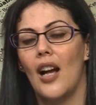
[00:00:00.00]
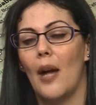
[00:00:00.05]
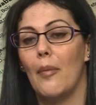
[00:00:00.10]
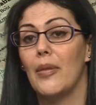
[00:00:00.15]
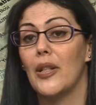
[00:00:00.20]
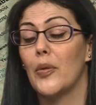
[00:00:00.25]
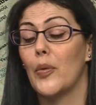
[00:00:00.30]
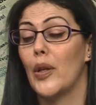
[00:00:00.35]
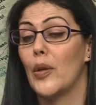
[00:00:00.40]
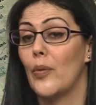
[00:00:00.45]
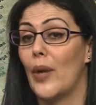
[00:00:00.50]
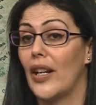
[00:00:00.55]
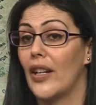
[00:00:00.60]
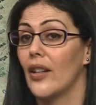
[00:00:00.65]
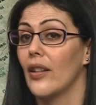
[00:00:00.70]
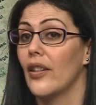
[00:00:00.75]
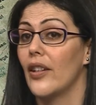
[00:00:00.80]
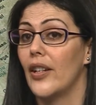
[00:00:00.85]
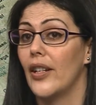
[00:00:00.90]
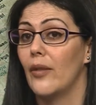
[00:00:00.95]
between
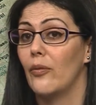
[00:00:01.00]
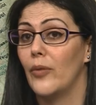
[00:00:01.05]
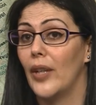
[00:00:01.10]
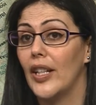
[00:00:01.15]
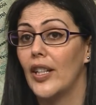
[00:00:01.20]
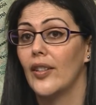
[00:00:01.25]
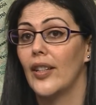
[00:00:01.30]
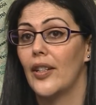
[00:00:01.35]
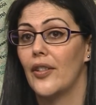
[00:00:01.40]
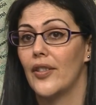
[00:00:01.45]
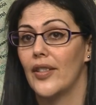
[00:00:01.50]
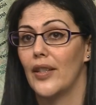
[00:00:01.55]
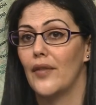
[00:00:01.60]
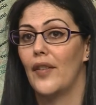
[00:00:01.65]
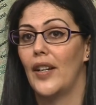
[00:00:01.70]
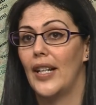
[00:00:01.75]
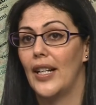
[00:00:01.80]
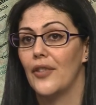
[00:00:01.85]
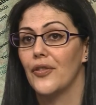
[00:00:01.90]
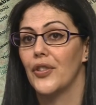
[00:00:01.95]
regulators and
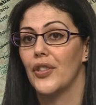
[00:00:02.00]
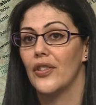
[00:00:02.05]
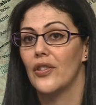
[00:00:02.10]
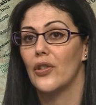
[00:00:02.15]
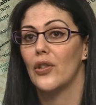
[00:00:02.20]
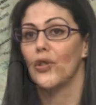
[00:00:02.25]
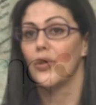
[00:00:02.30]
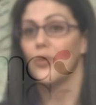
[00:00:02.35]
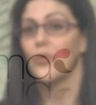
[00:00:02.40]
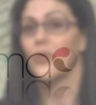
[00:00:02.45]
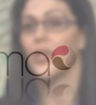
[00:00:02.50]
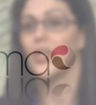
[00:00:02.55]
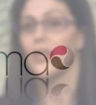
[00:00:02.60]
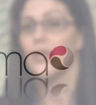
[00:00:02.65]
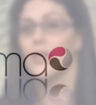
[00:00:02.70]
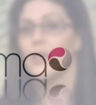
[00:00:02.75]
financial institutions.